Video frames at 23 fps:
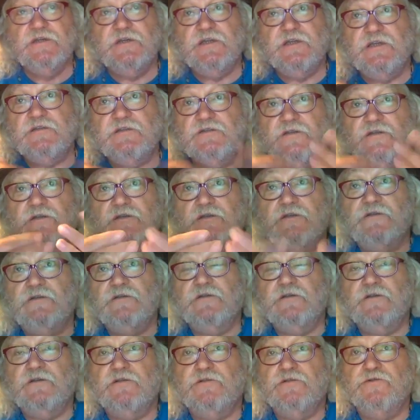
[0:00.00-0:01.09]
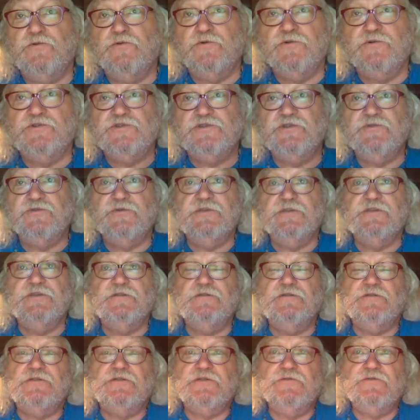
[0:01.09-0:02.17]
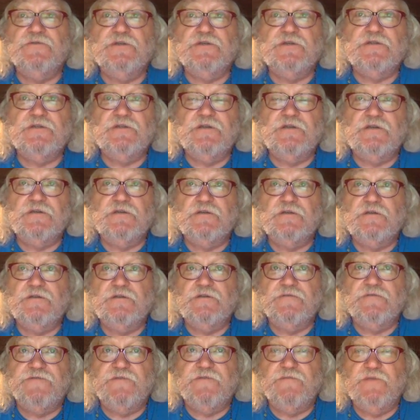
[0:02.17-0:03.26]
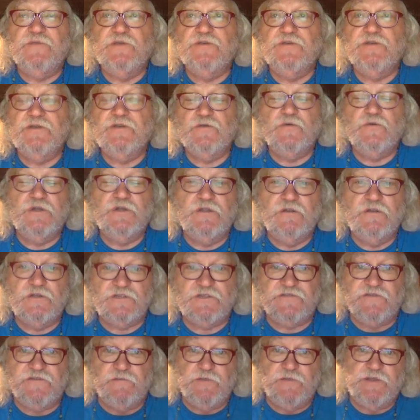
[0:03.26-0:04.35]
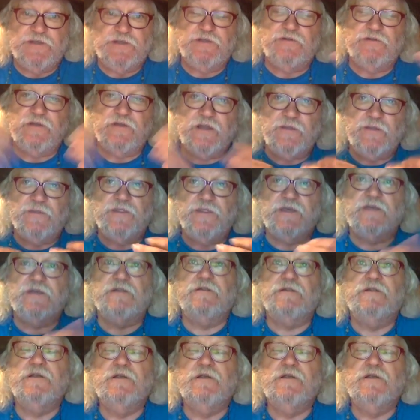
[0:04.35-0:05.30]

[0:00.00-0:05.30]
It lures you into the familiar, what looks familiar, and then